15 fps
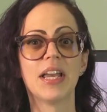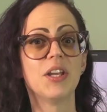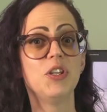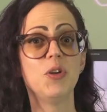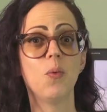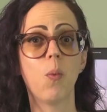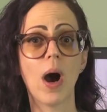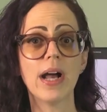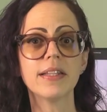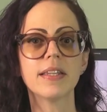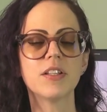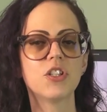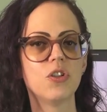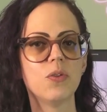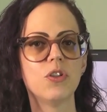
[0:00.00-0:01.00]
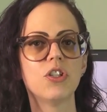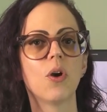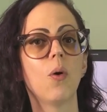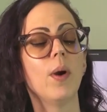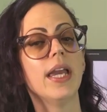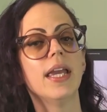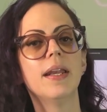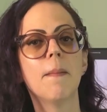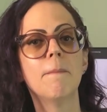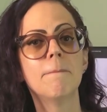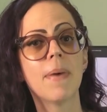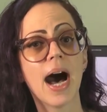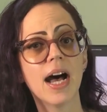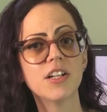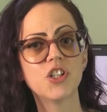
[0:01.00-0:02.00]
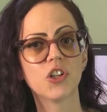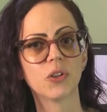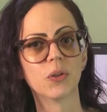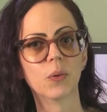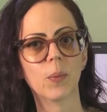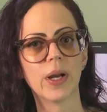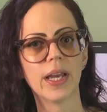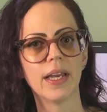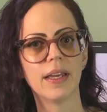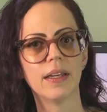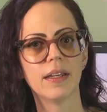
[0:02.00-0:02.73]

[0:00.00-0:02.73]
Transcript: you want to do so in a modular way.